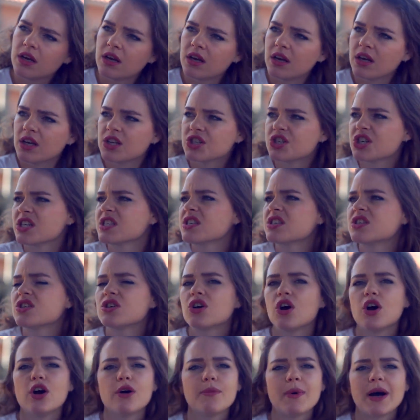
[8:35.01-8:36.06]
just
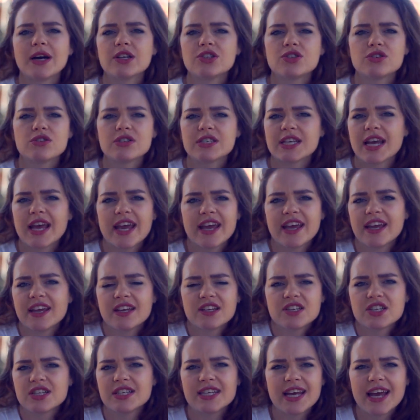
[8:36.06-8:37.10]
go about your day
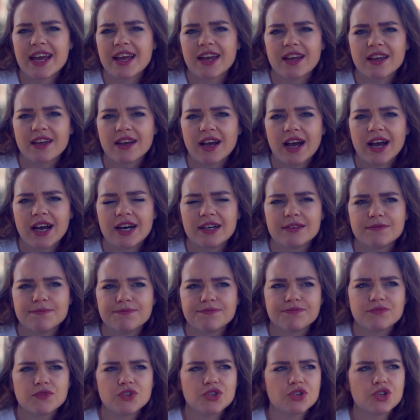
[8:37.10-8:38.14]
to day.
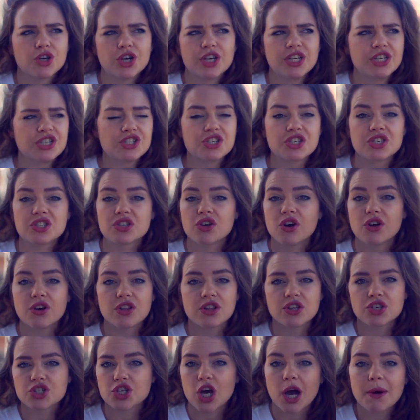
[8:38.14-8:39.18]
You couldn't just go to
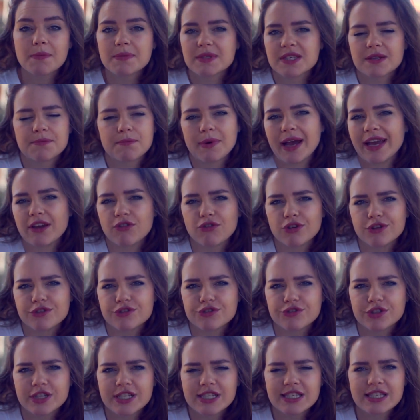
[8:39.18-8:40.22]
the shops and buy
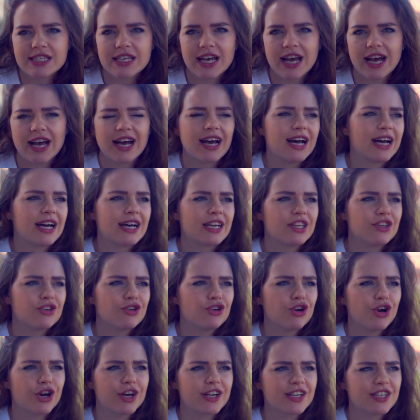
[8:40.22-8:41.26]
groceries. You
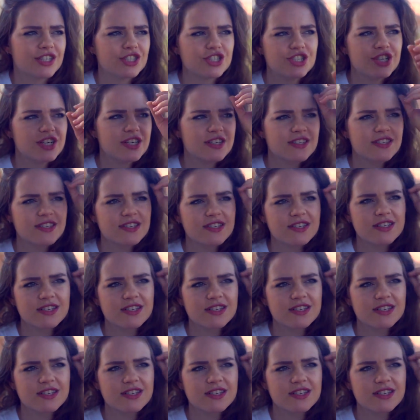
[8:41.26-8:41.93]
couldn't just